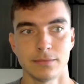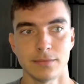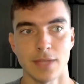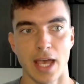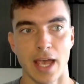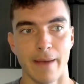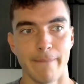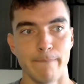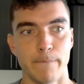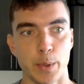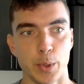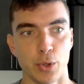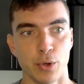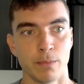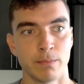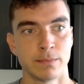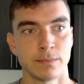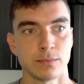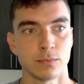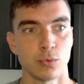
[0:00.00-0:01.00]
And
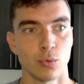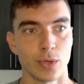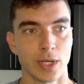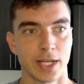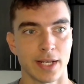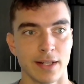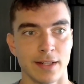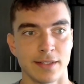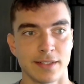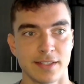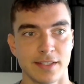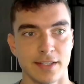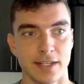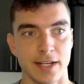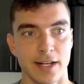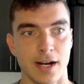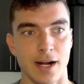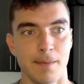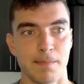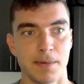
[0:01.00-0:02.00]
boom, we can
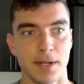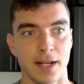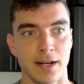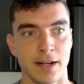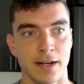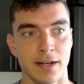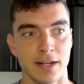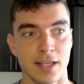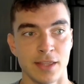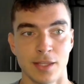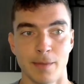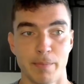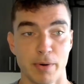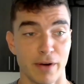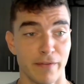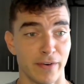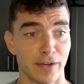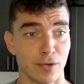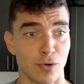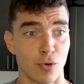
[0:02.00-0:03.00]
see it updated in the
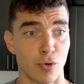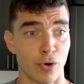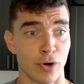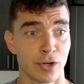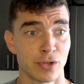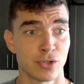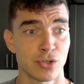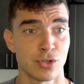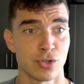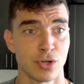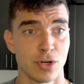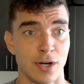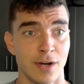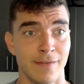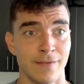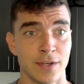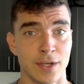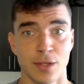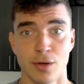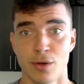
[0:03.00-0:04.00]
perfect orange
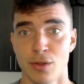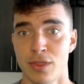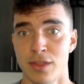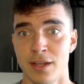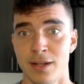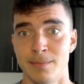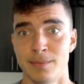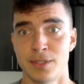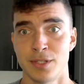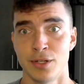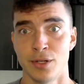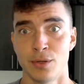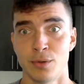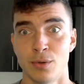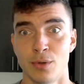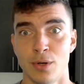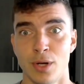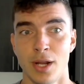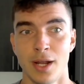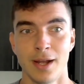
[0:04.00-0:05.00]
of the other theme too,
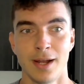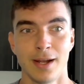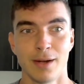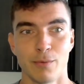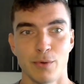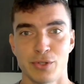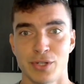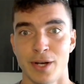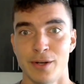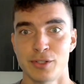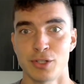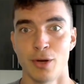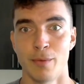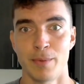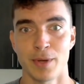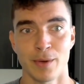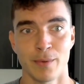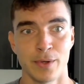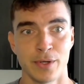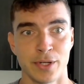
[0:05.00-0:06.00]
which I was
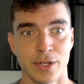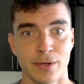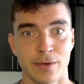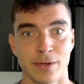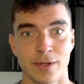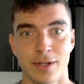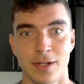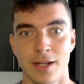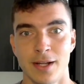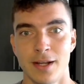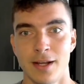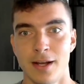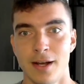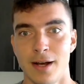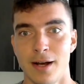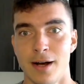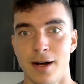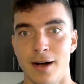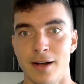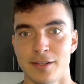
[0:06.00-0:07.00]
hoping it would do.
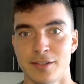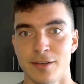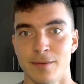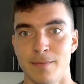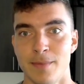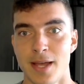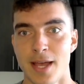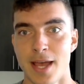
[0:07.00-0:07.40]
Awesome.